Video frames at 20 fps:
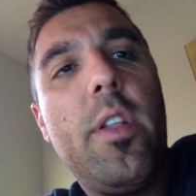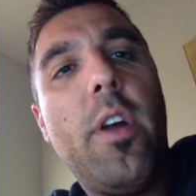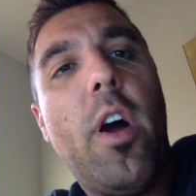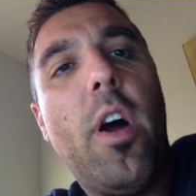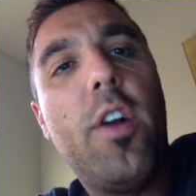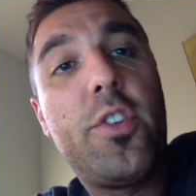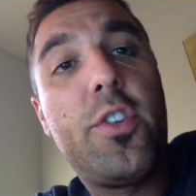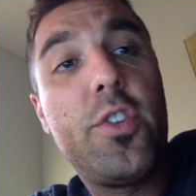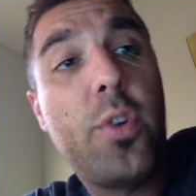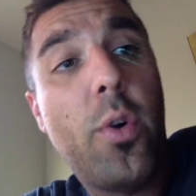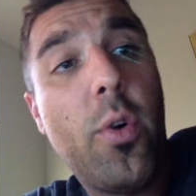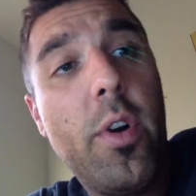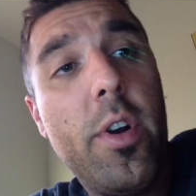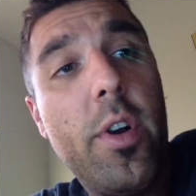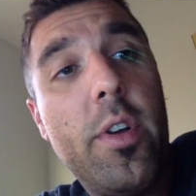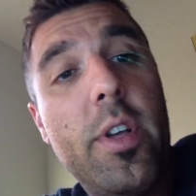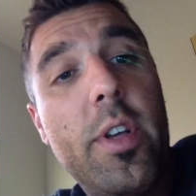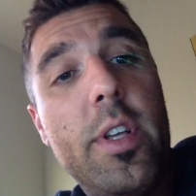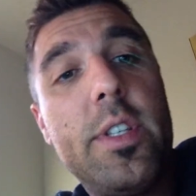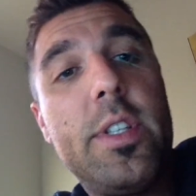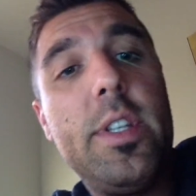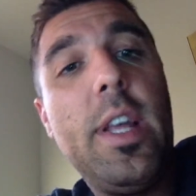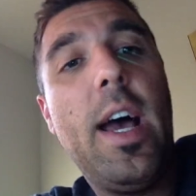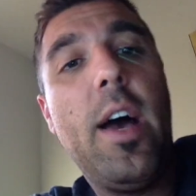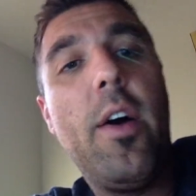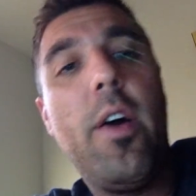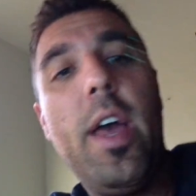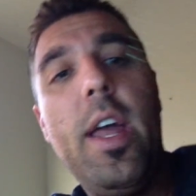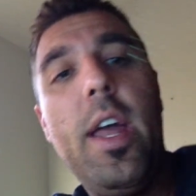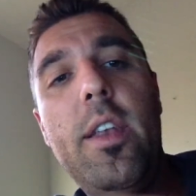our tutorial has
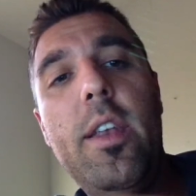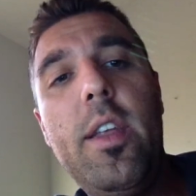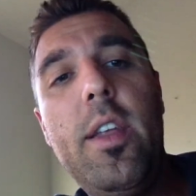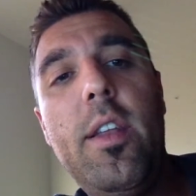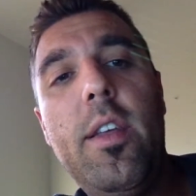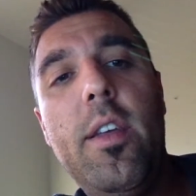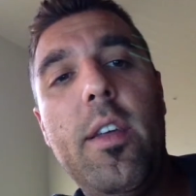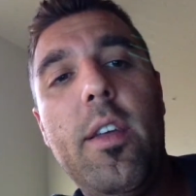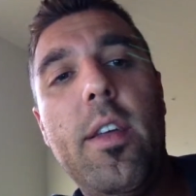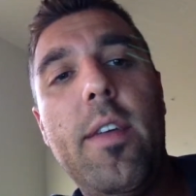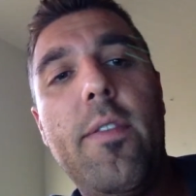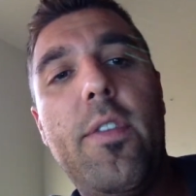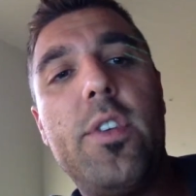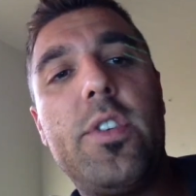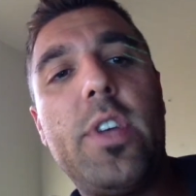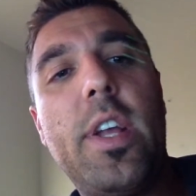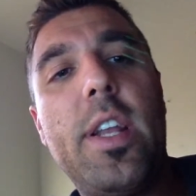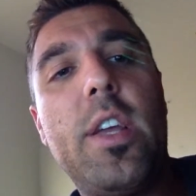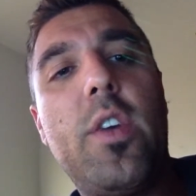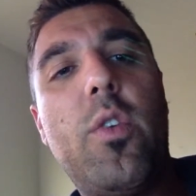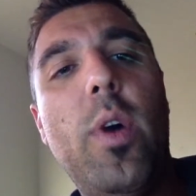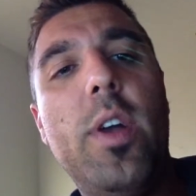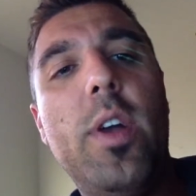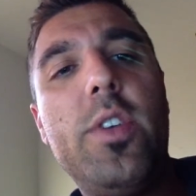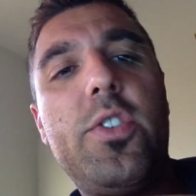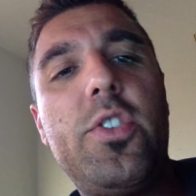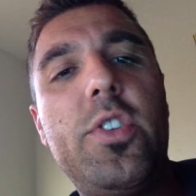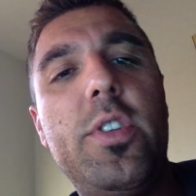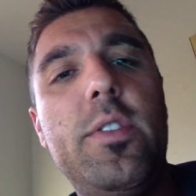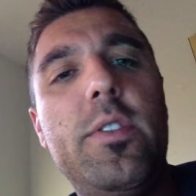now ended. If there's any
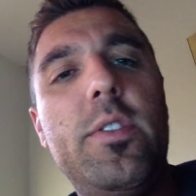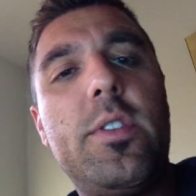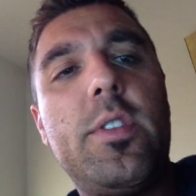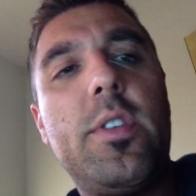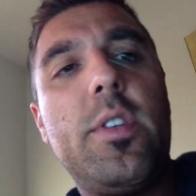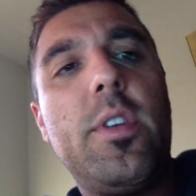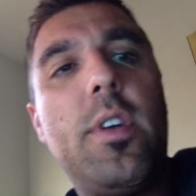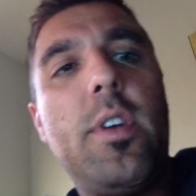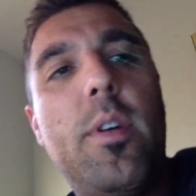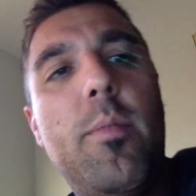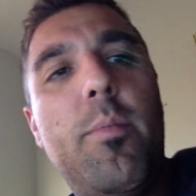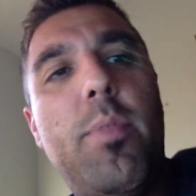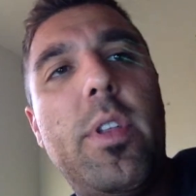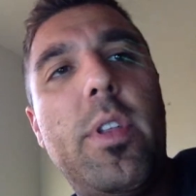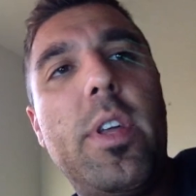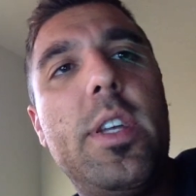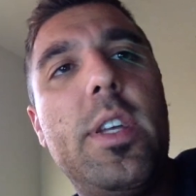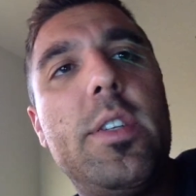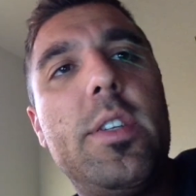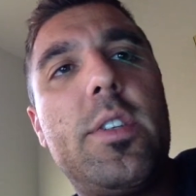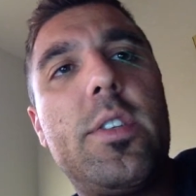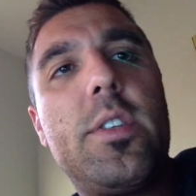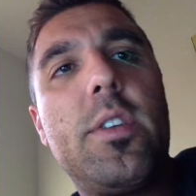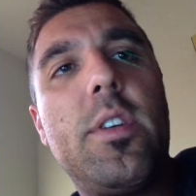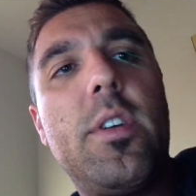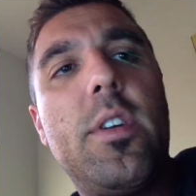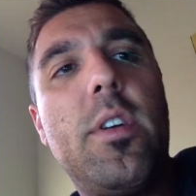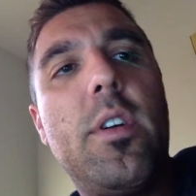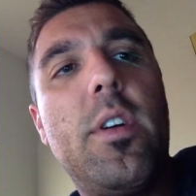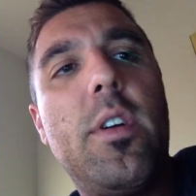questions,
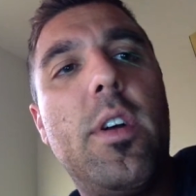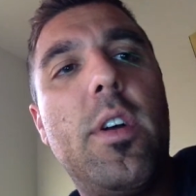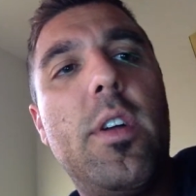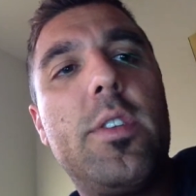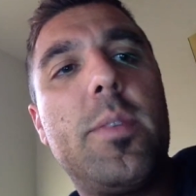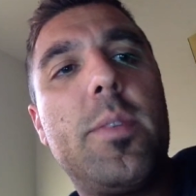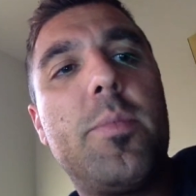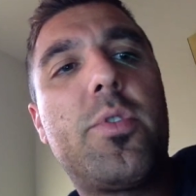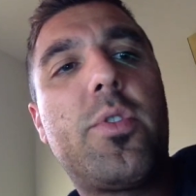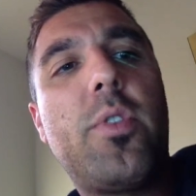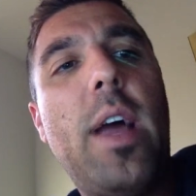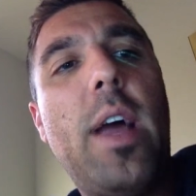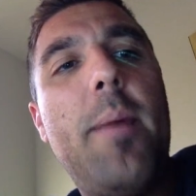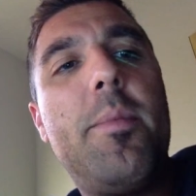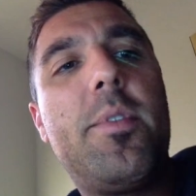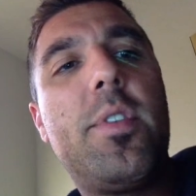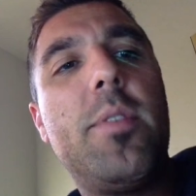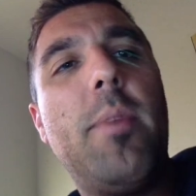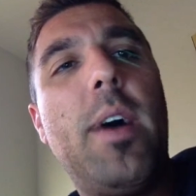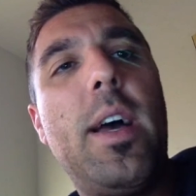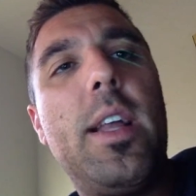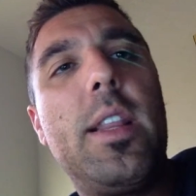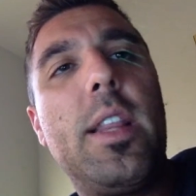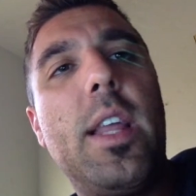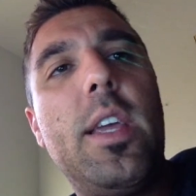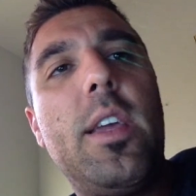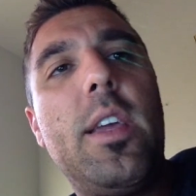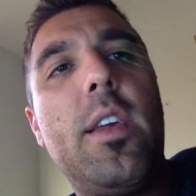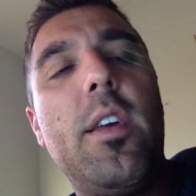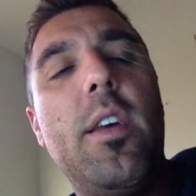please subscribe to my
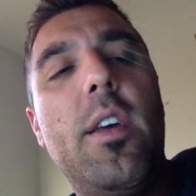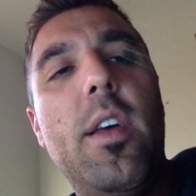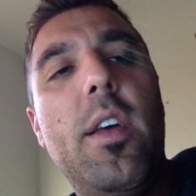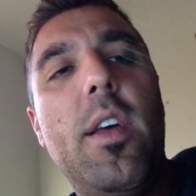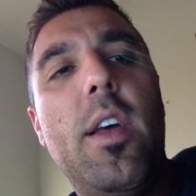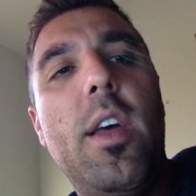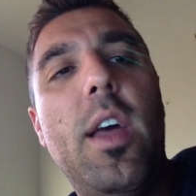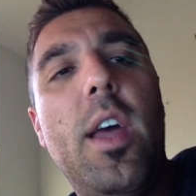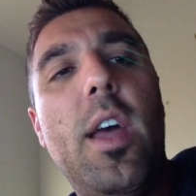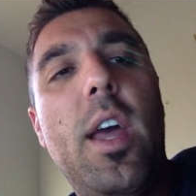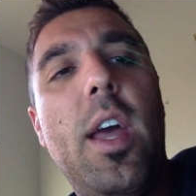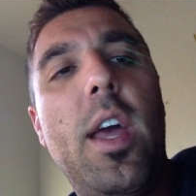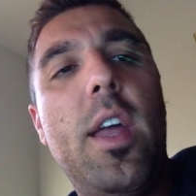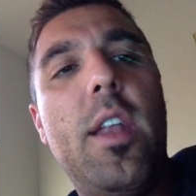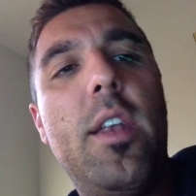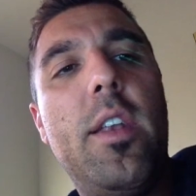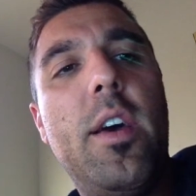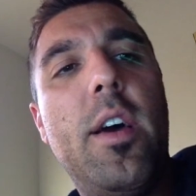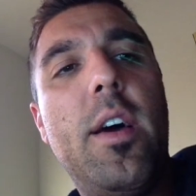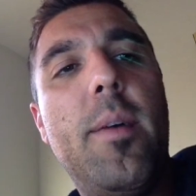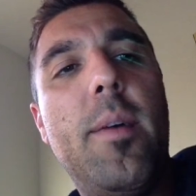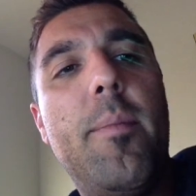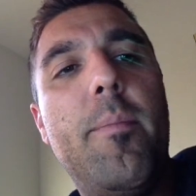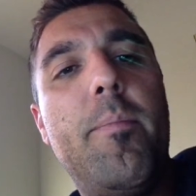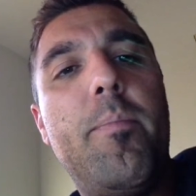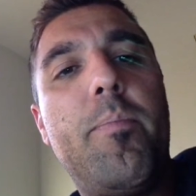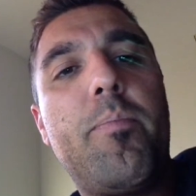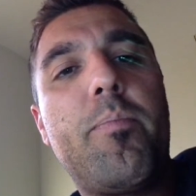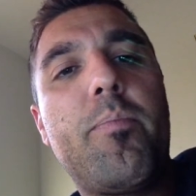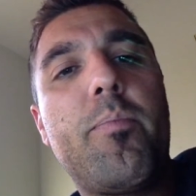link, and
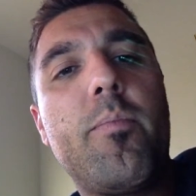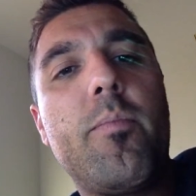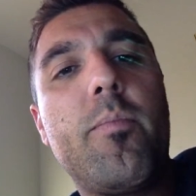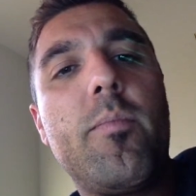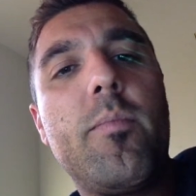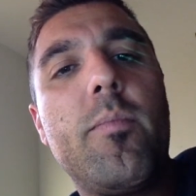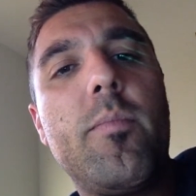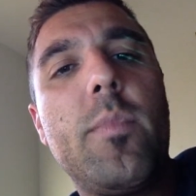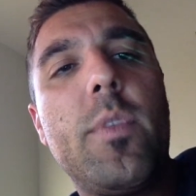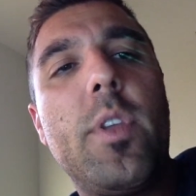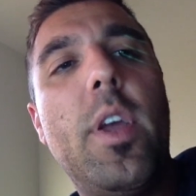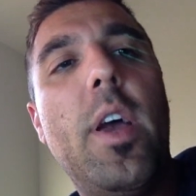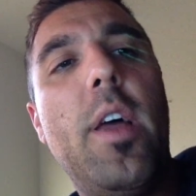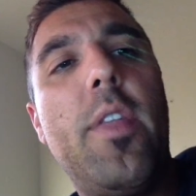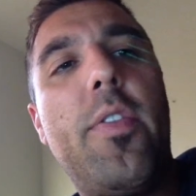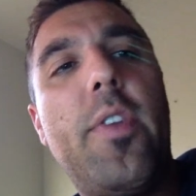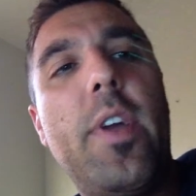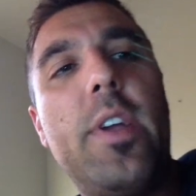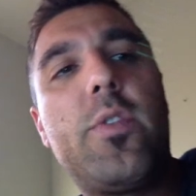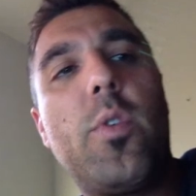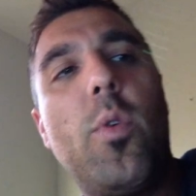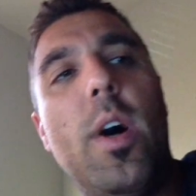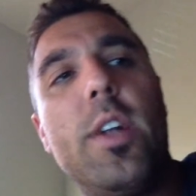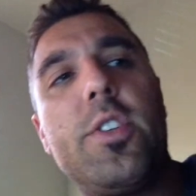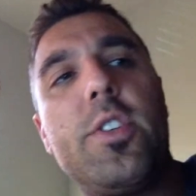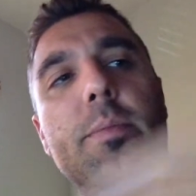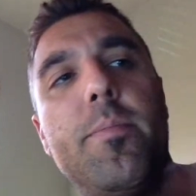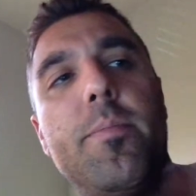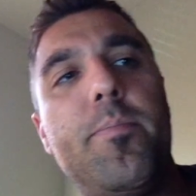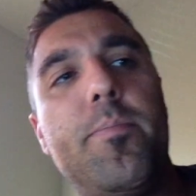yeah, thanks for
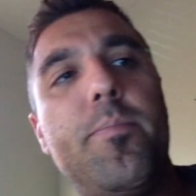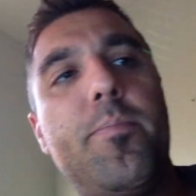watching.